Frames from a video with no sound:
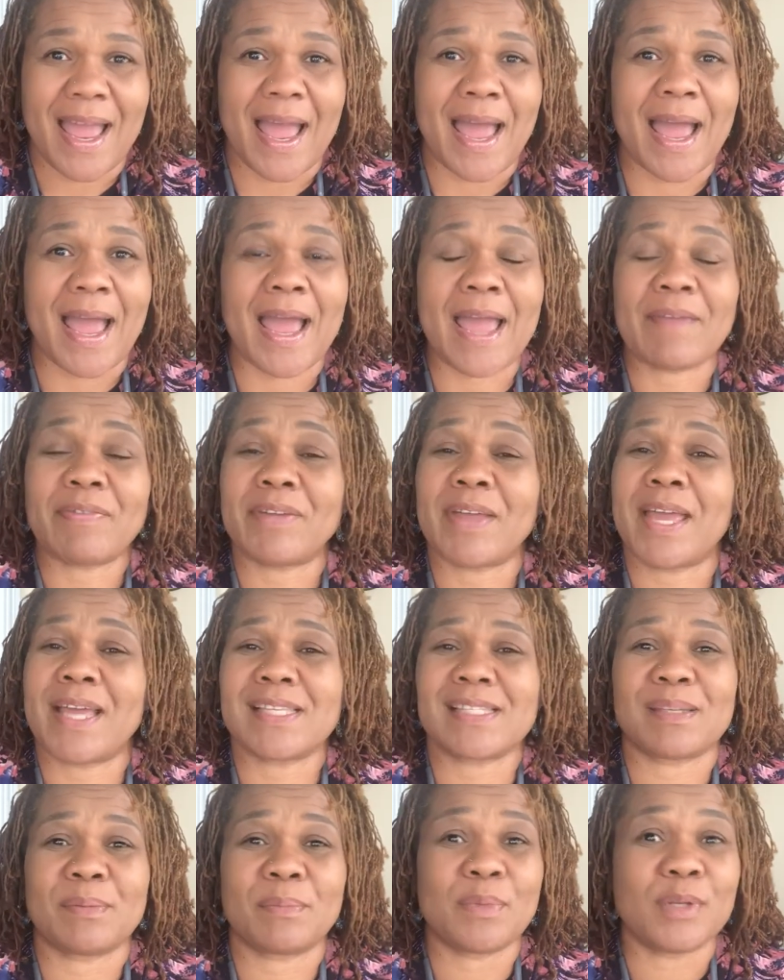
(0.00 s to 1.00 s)
I've
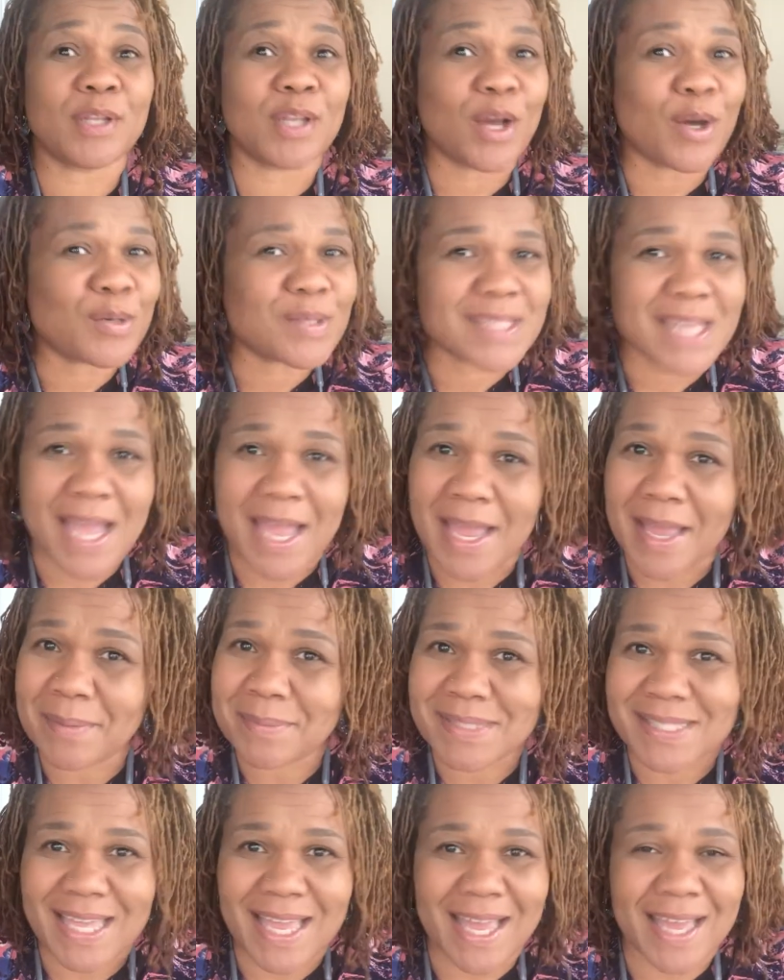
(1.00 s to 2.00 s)
had some low
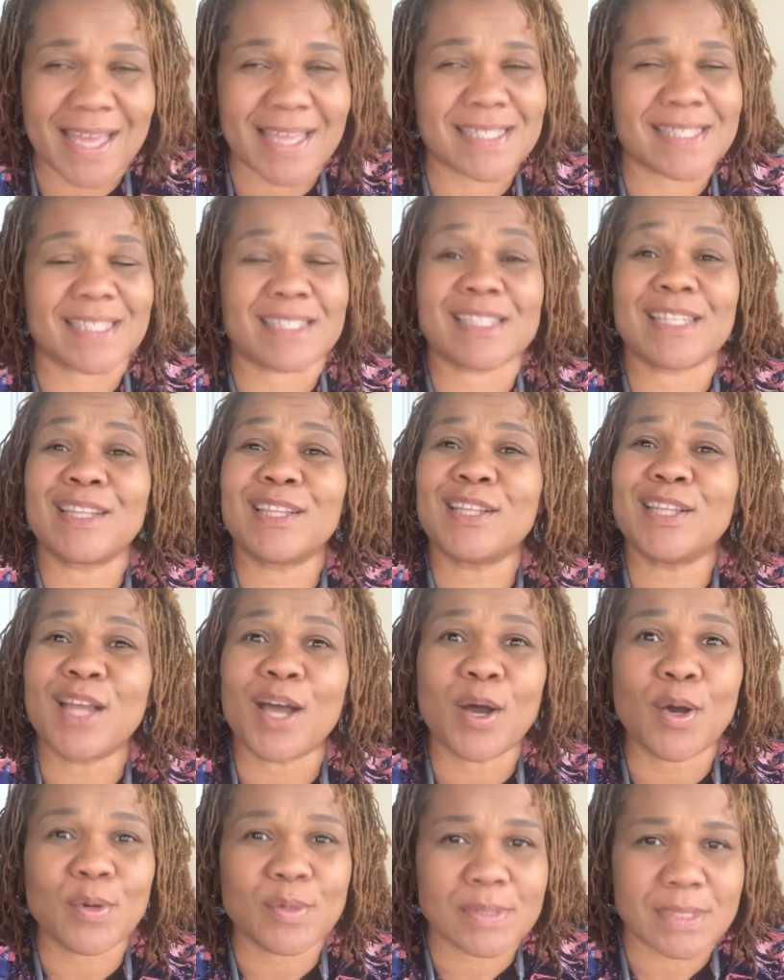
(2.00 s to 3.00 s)
times, guys,
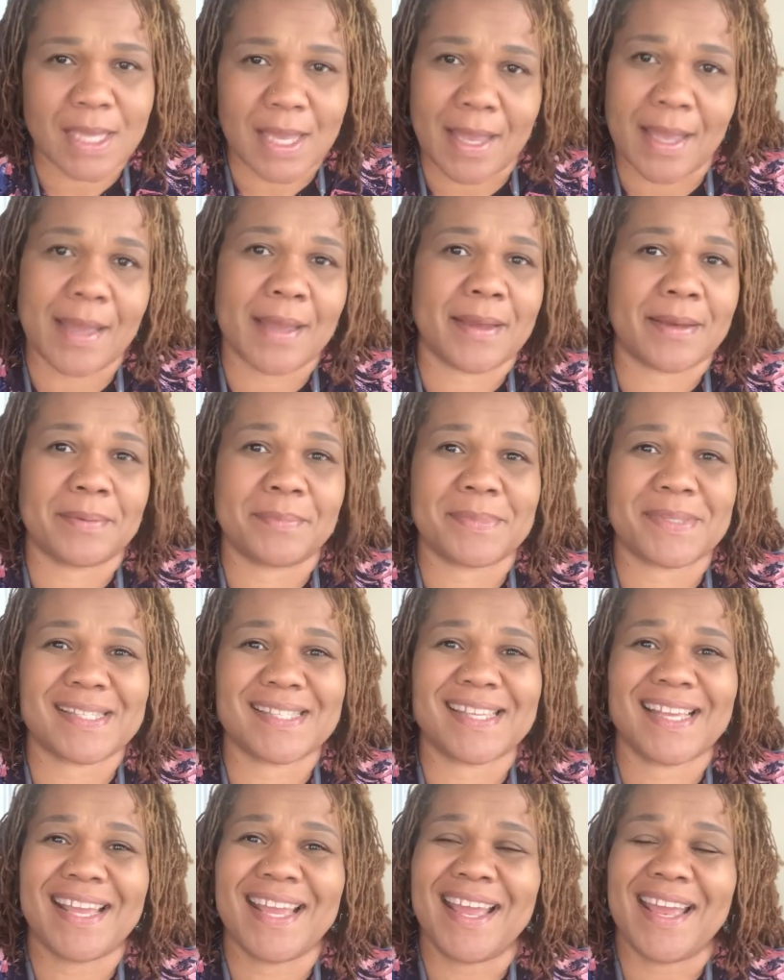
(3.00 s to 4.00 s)
low times.